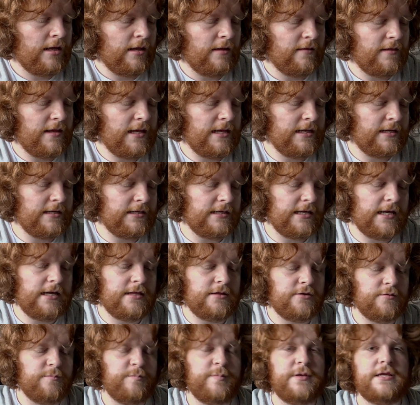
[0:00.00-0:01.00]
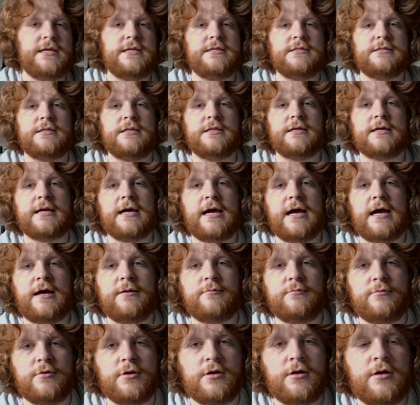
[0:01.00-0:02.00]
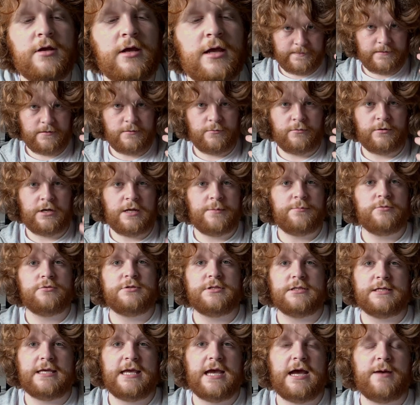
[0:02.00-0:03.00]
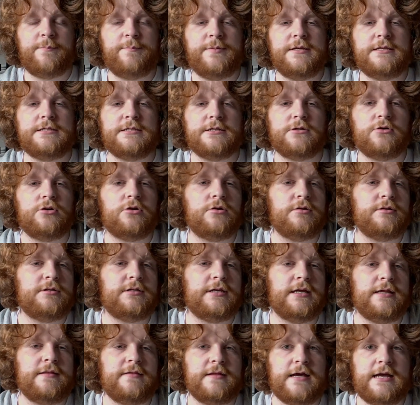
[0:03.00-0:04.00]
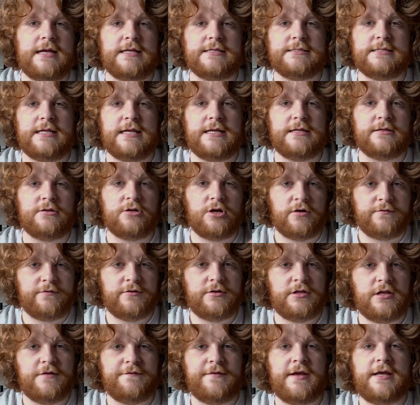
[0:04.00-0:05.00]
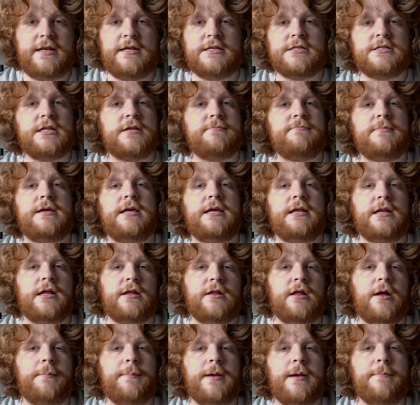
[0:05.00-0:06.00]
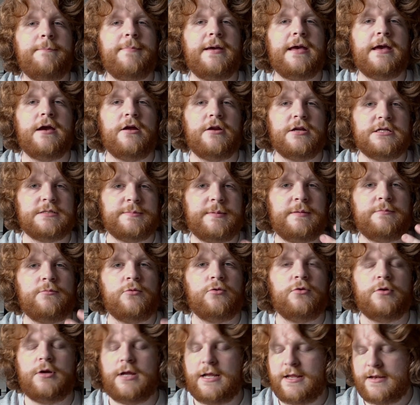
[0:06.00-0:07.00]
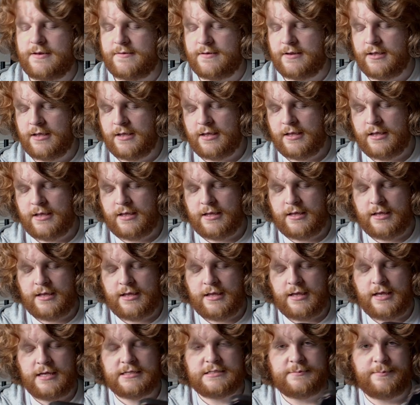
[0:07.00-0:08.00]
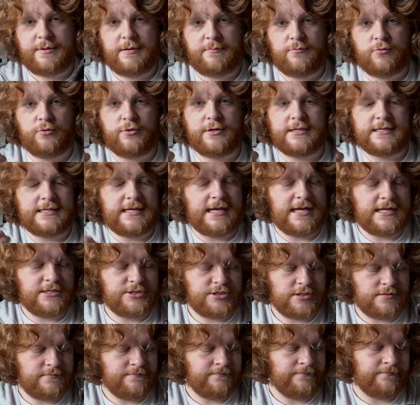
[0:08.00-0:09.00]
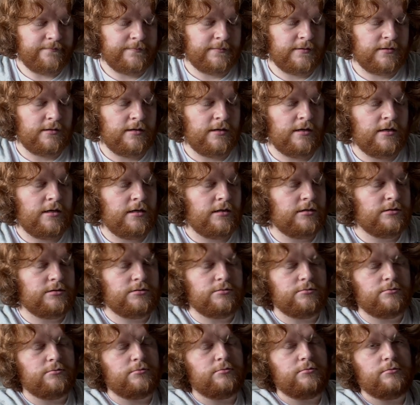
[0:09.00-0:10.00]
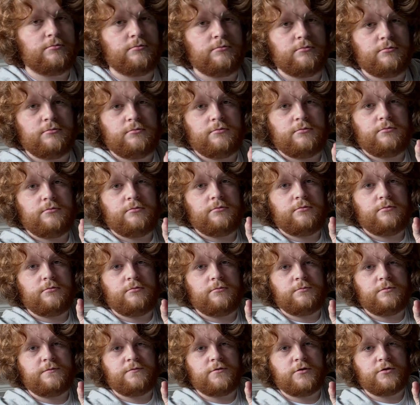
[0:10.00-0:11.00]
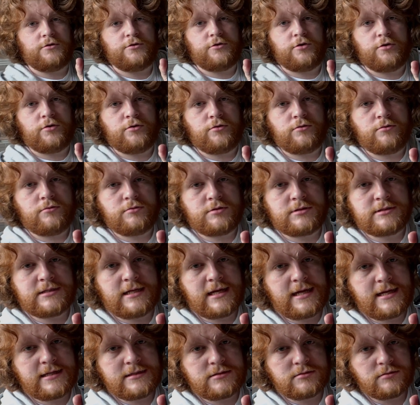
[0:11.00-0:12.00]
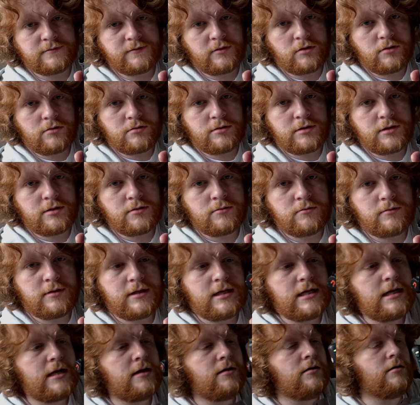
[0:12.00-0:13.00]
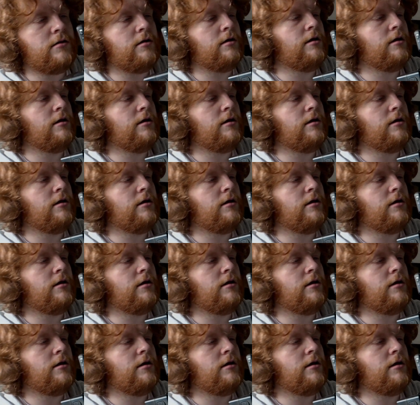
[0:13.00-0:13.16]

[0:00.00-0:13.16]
They can get their piece to the camera. We're able to get a piece of content that is then covering the event. It's then making it a bit better. It's a bit more engaging. So we've got 2 sets of audio there.